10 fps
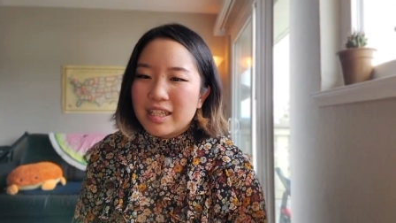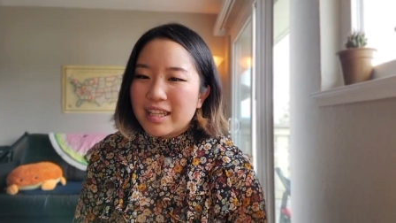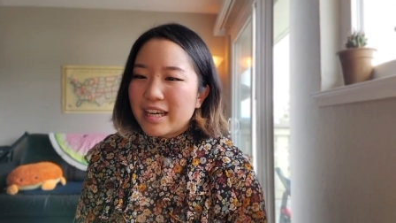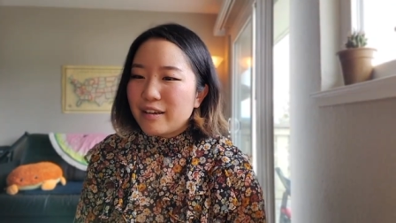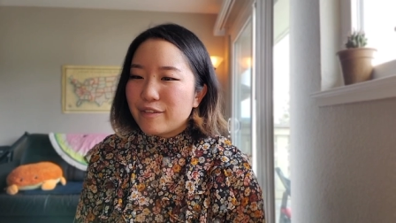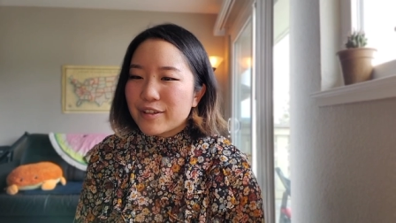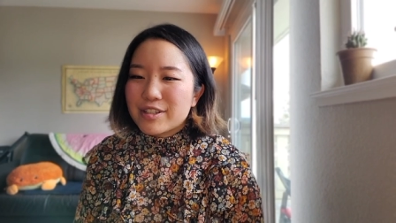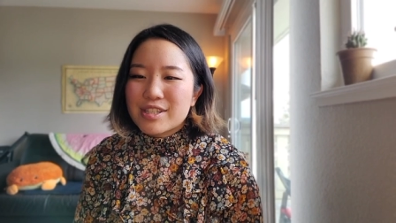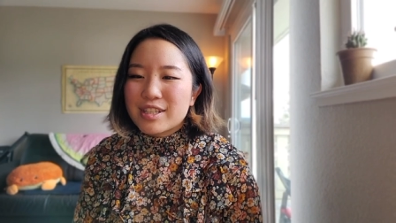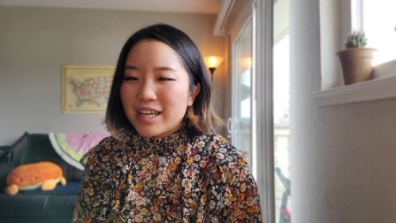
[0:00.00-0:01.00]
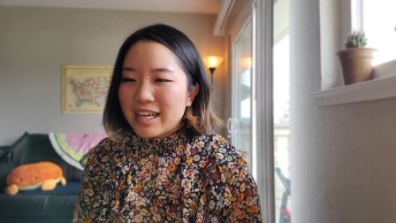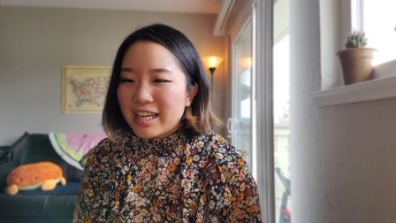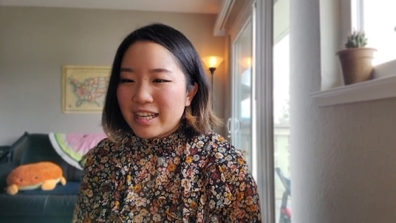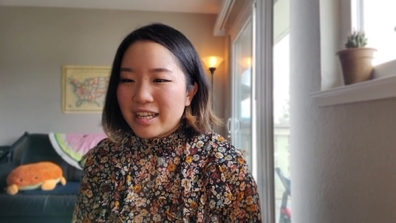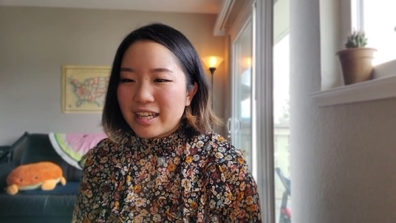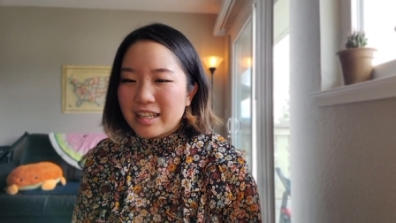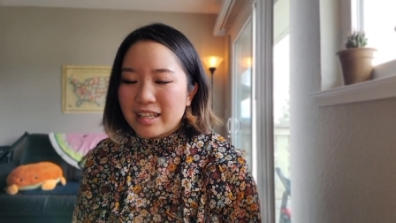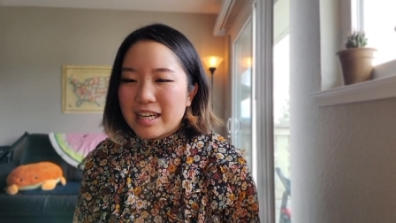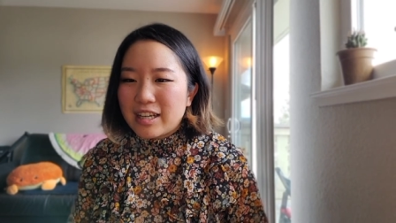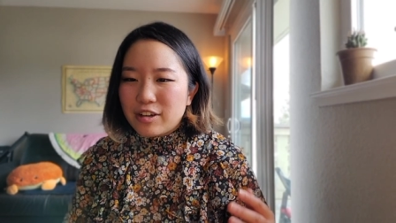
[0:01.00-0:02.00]
That first line
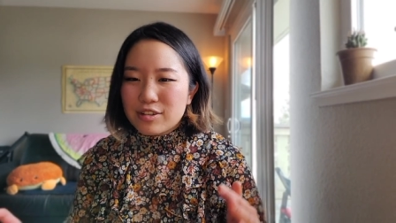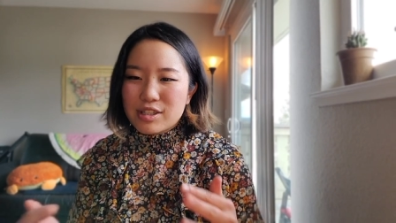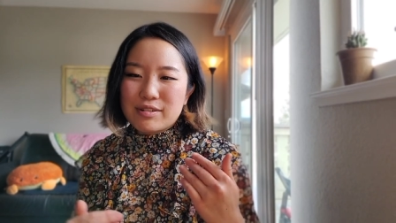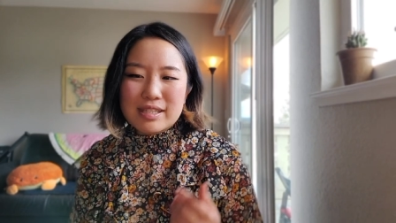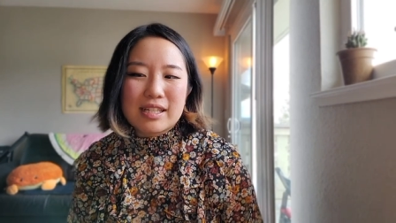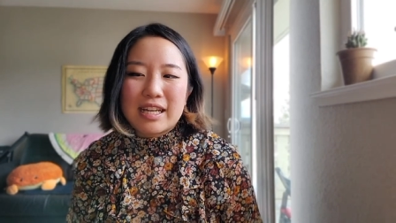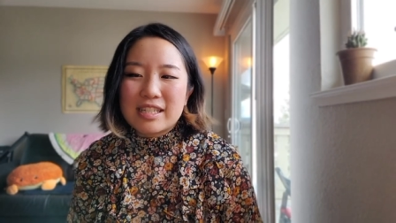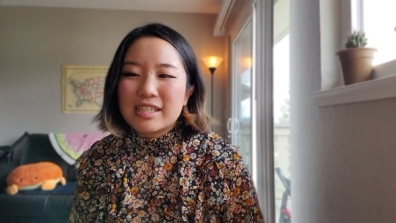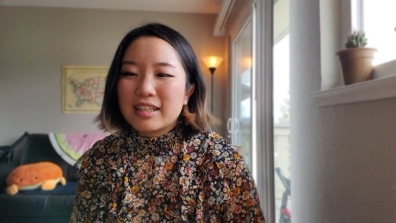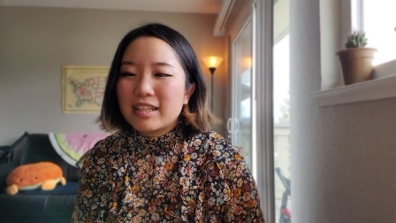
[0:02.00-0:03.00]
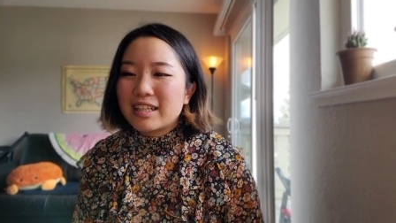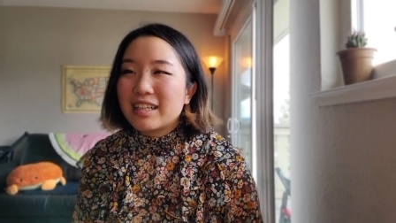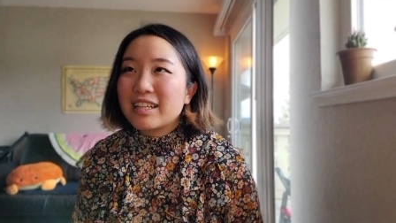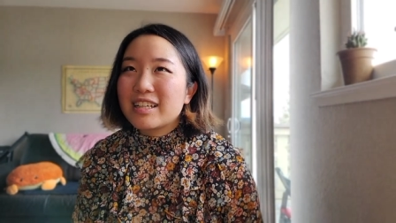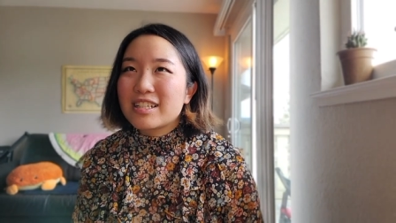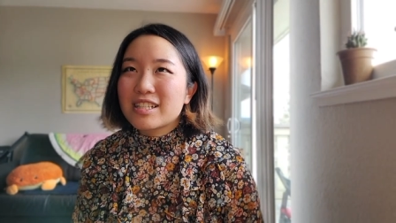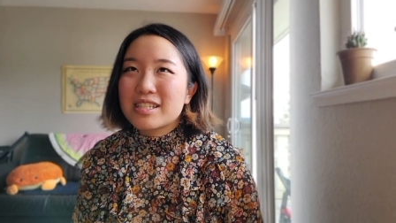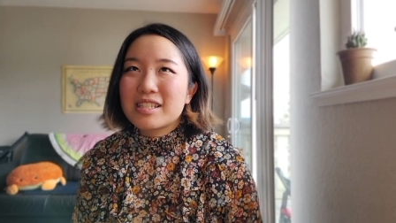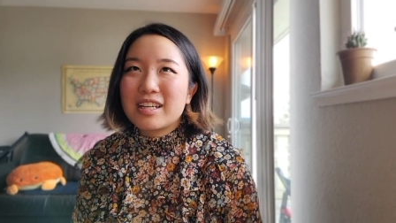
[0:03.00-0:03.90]
that also is the ending line just